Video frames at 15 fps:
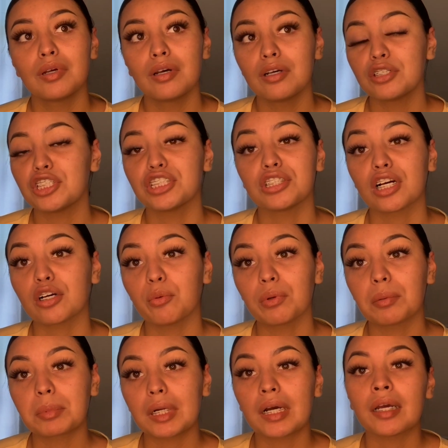she's not gonna
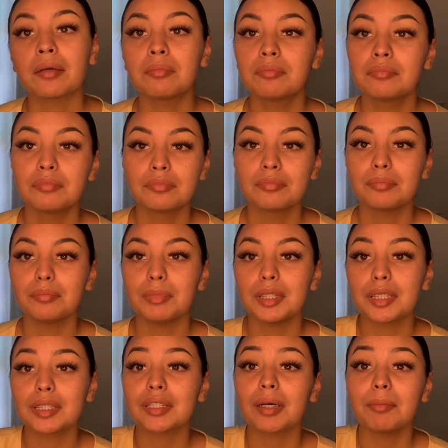reply,
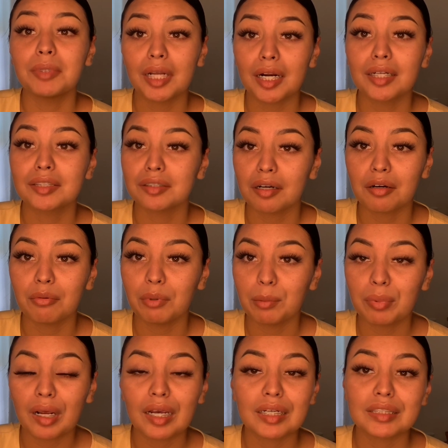because I'm dead ass not gonna
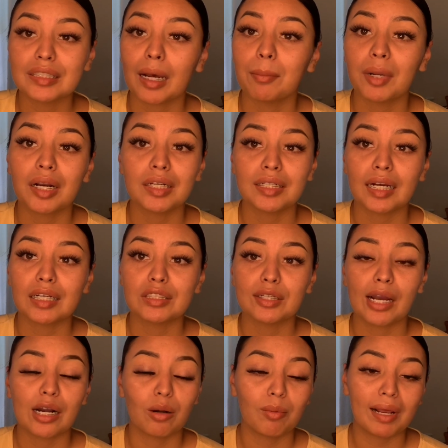reply, because I'm not a texter. I
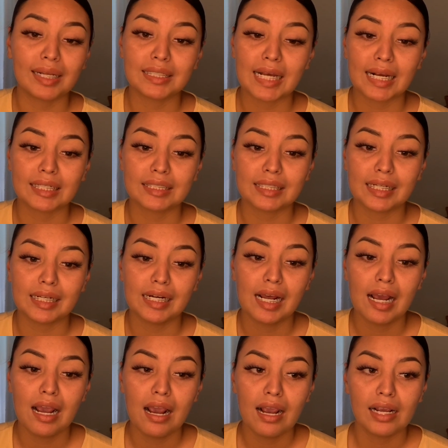don't like texting.
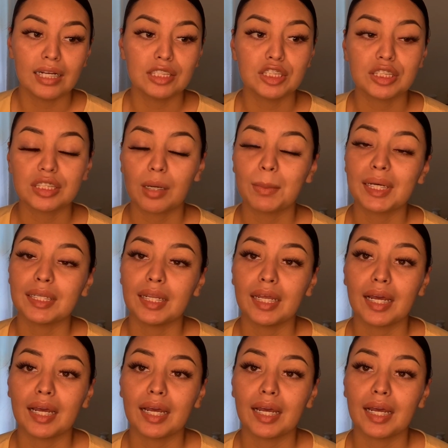It's just not my thing.